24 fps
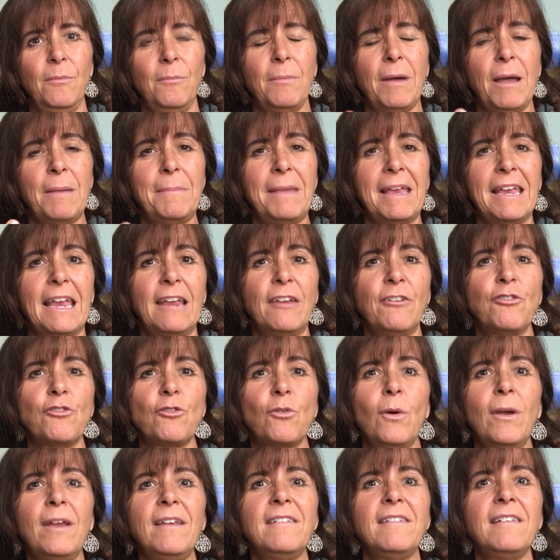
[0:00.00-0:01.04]
by making
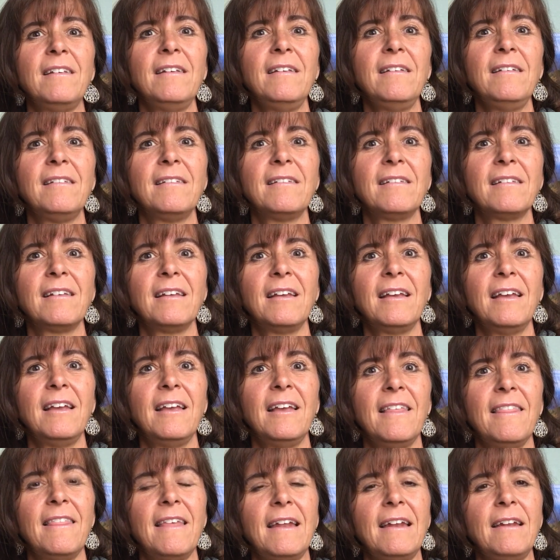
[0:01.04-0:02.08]
choices
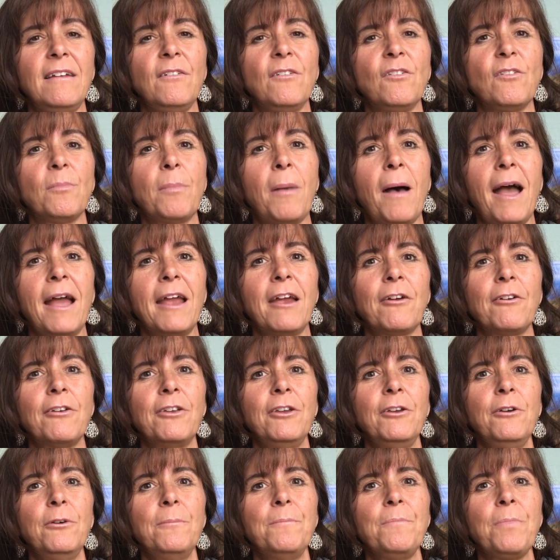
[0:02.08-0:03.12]
that inspire
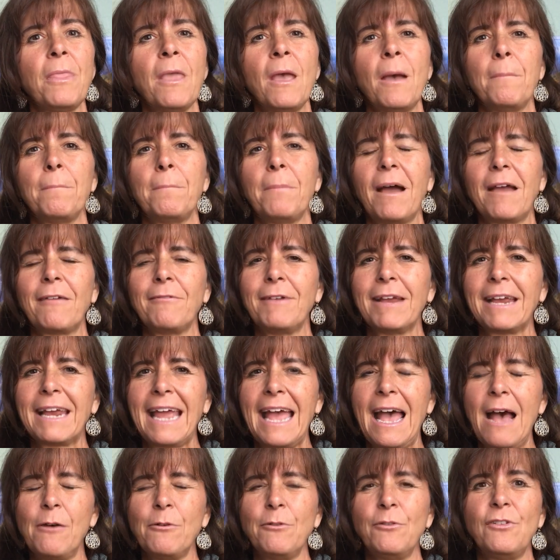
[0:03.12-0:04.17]
you, by
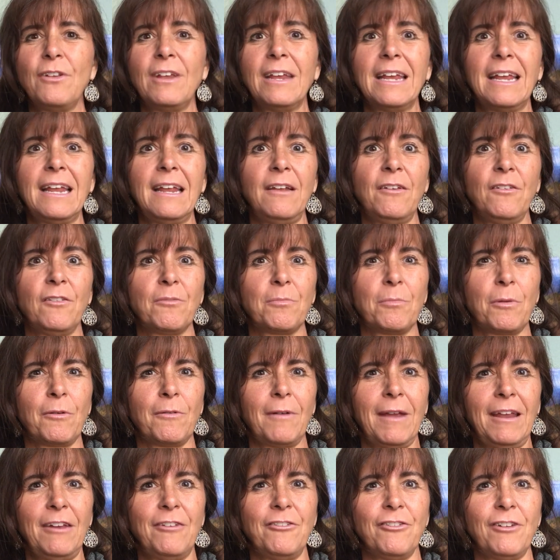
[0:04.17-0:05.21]
recounting
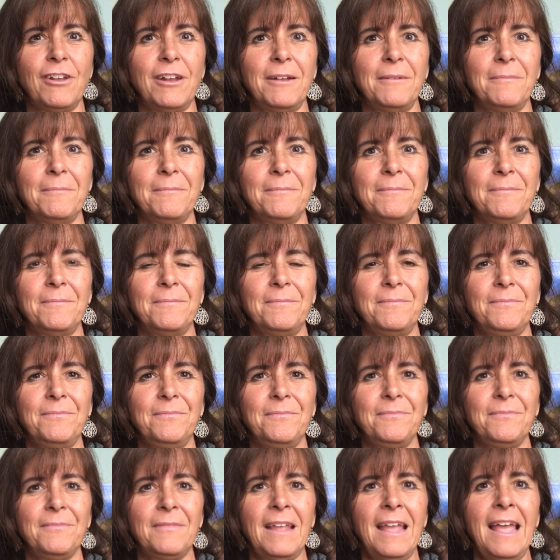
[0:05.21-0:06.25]
inspiration.
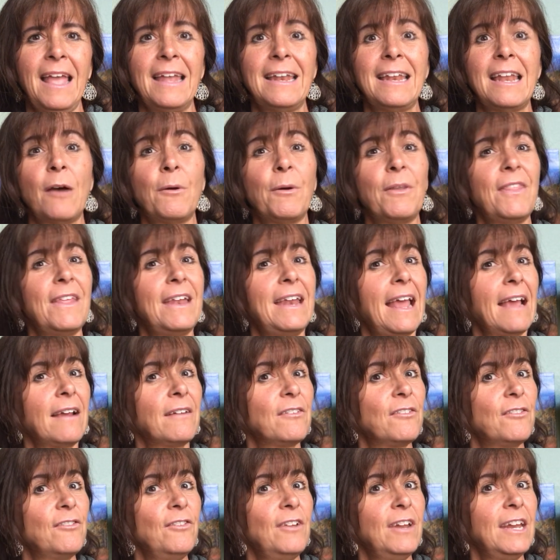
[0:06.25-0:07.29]
Now, in the
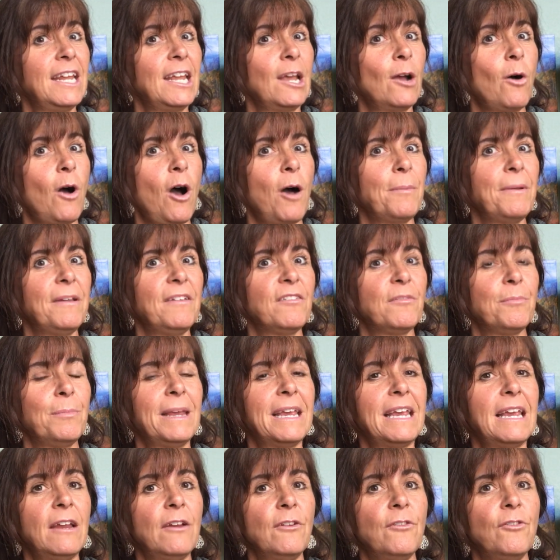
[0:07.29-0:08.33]
next video, I'll be
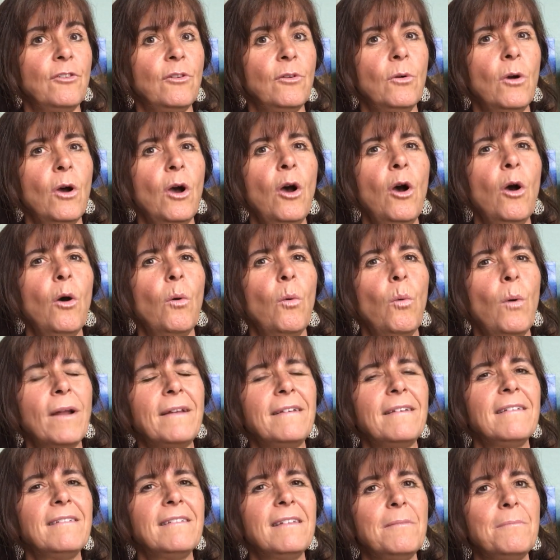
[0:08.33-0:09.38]
speaking to
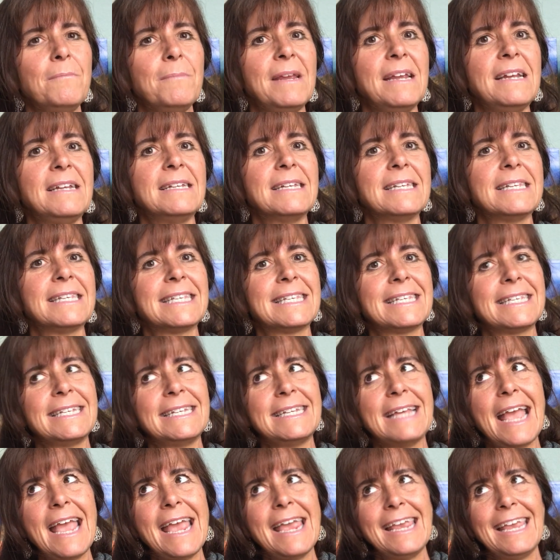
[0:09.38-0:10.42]
what does it mean to
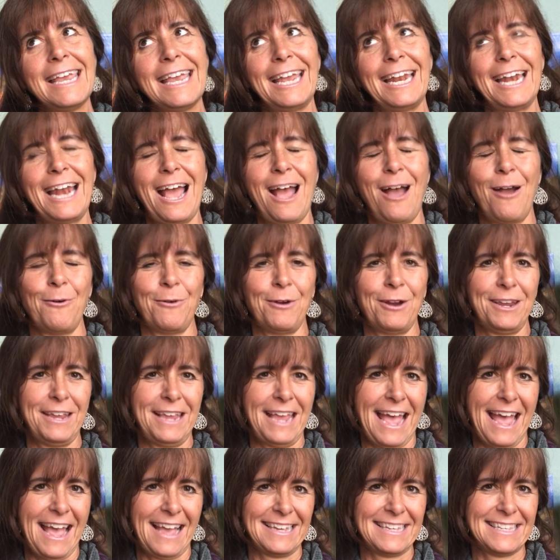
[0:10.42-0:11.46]
stay in our
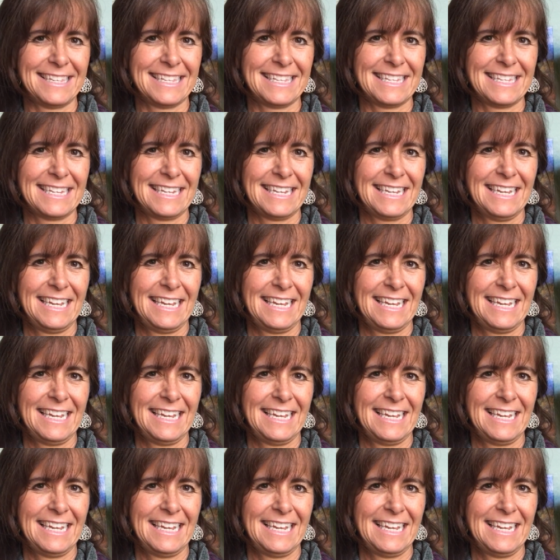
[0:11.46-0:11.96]
yes?